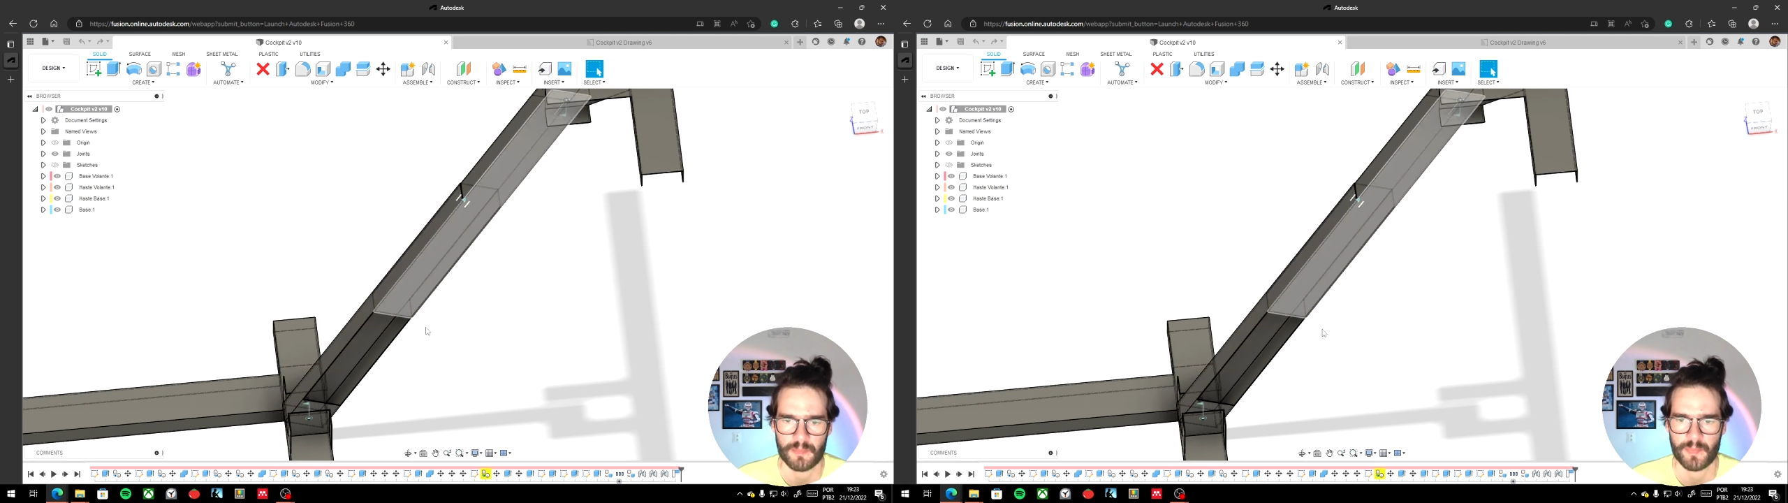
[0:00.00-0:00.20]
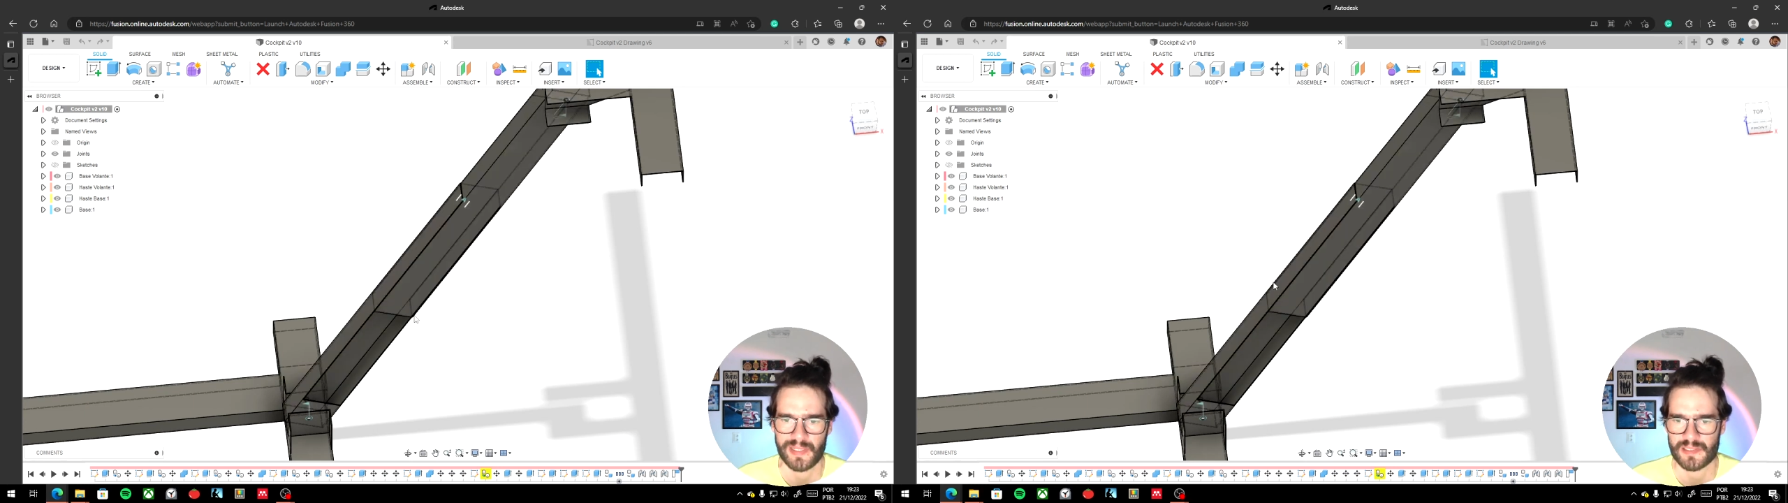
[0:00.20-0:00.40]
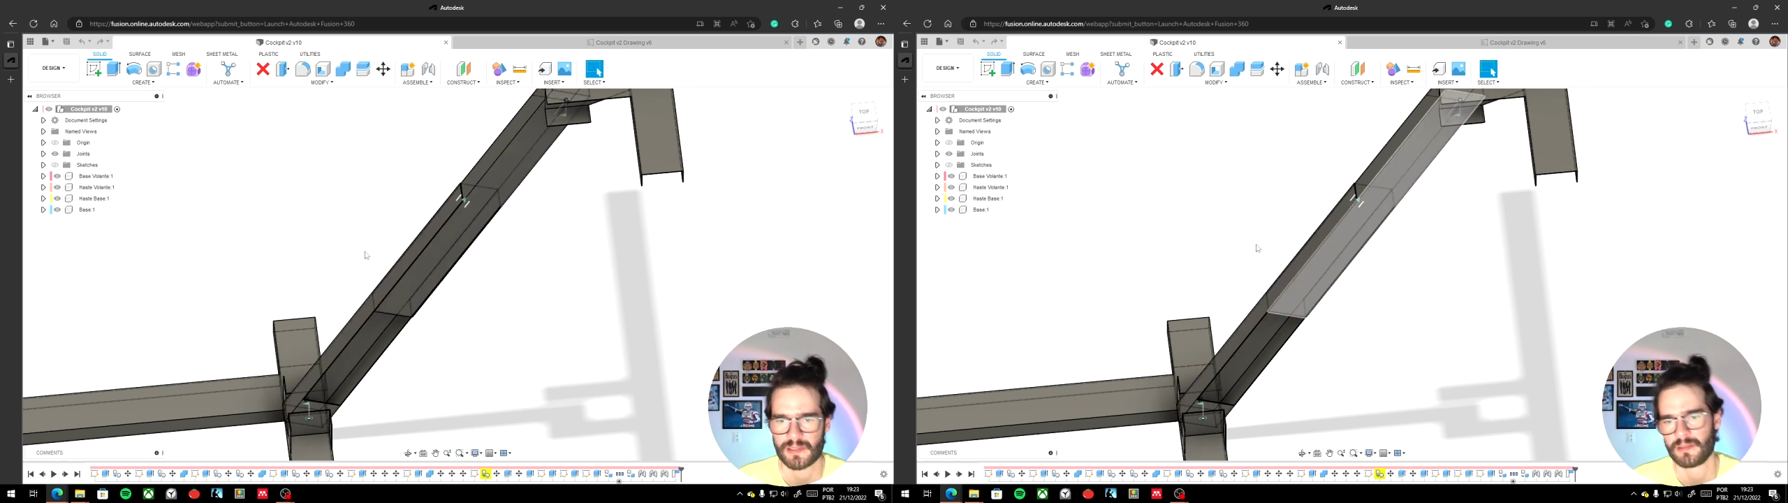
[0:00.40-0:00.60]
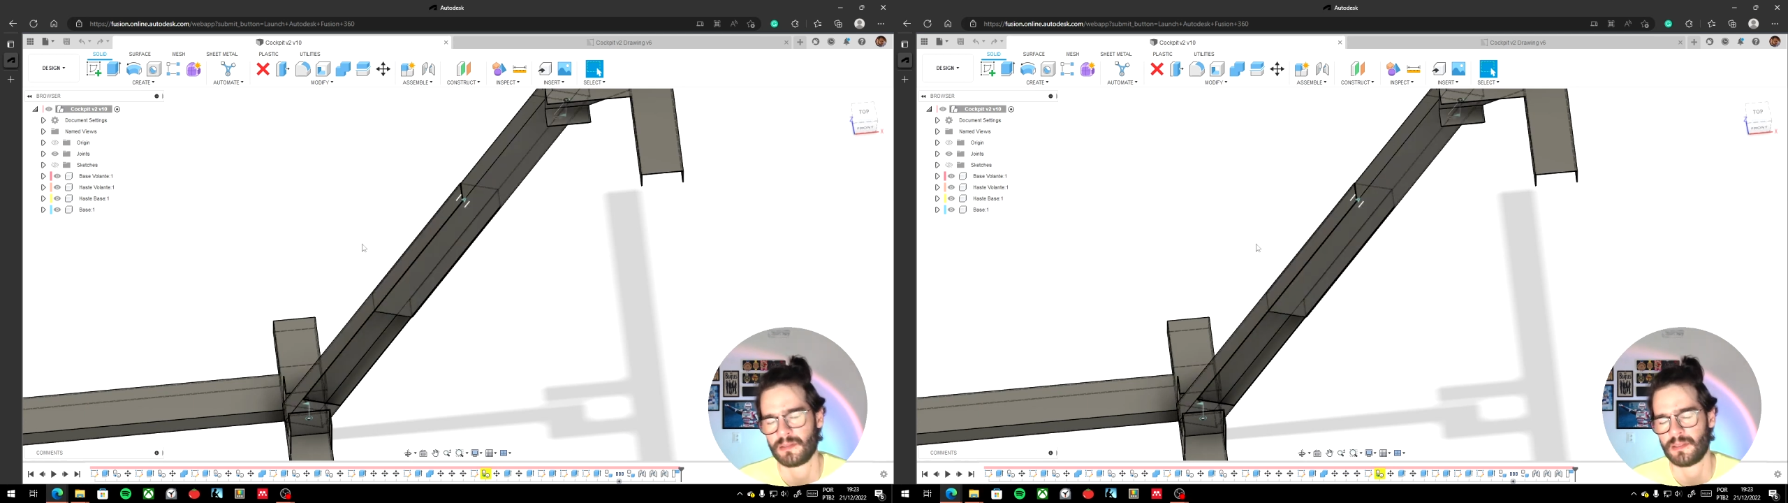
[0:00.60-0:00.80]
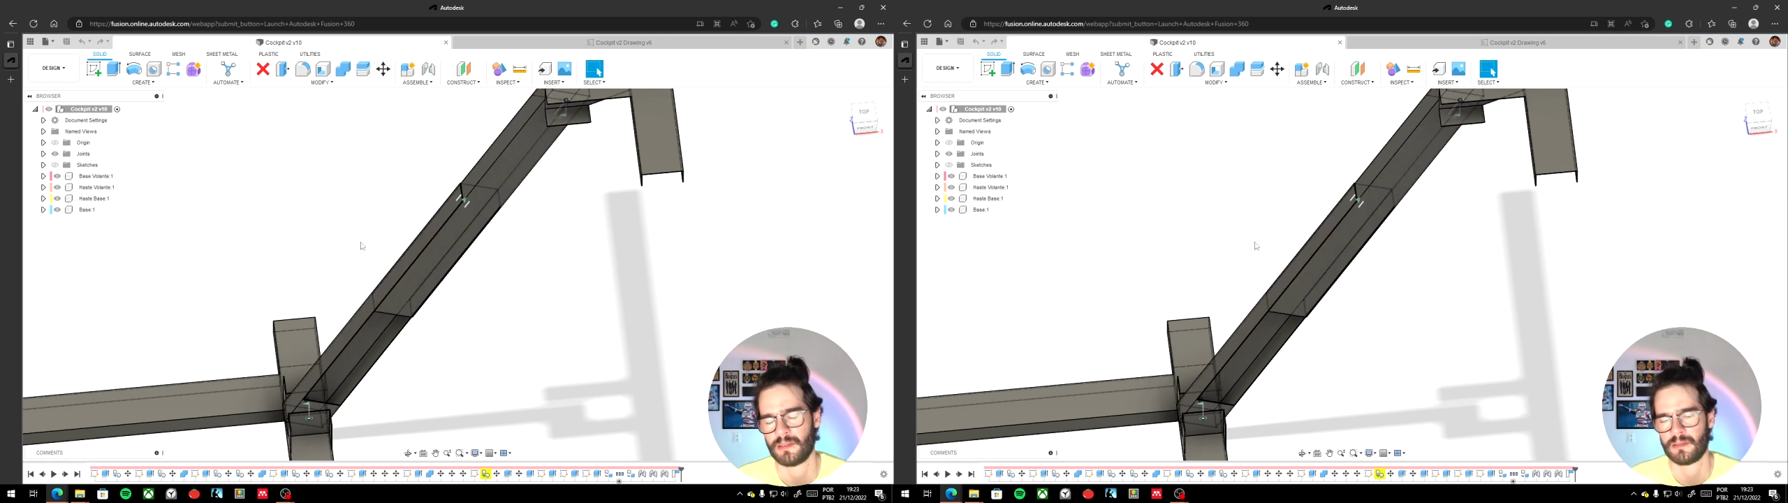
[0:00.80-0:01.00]
I passed
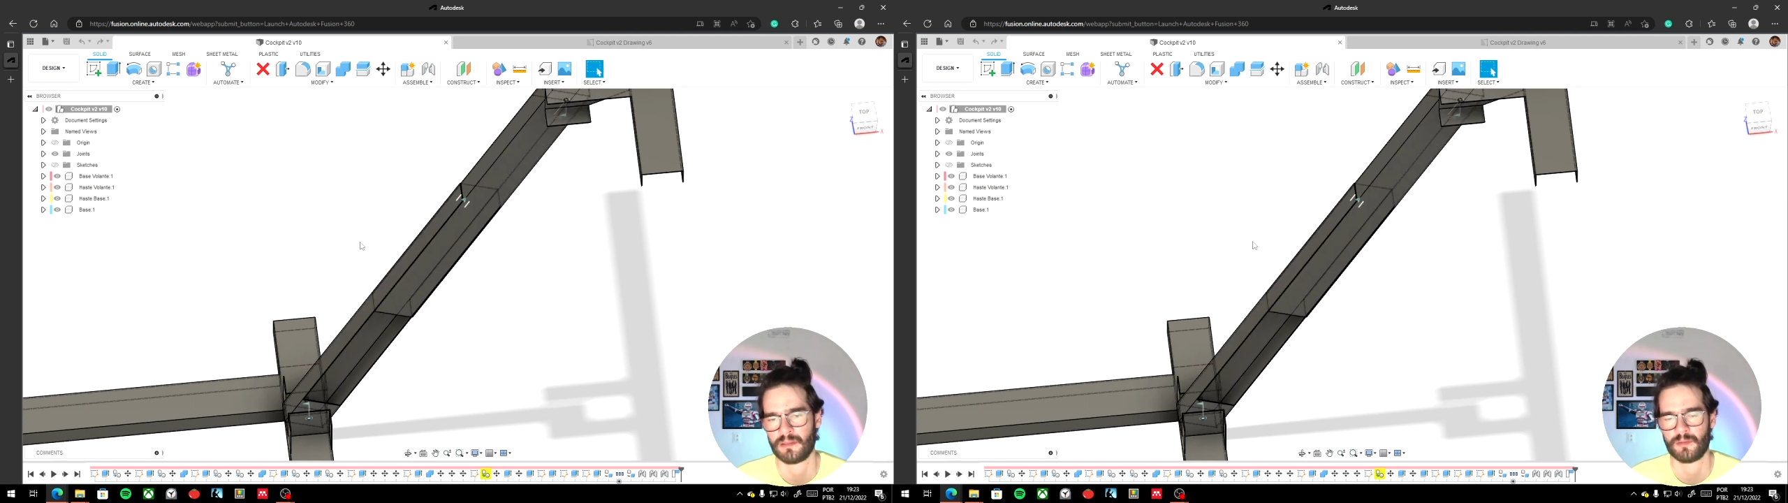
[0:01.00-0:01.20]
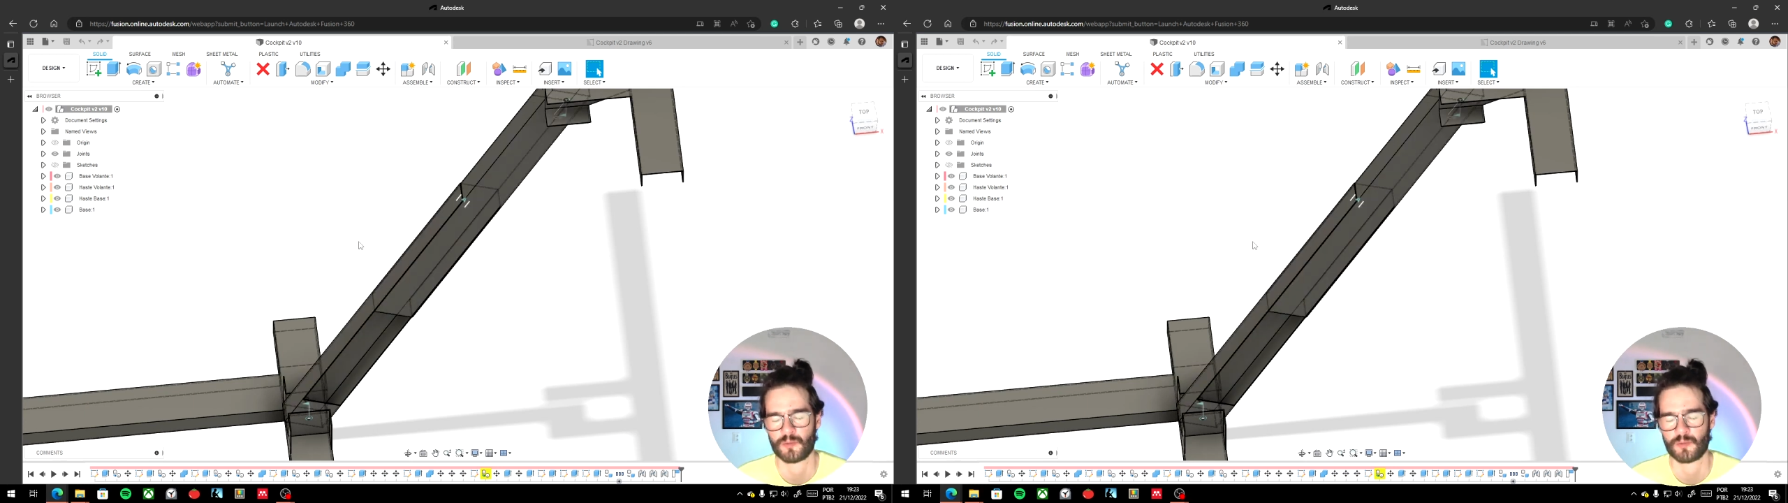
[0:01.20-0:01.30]
a uh,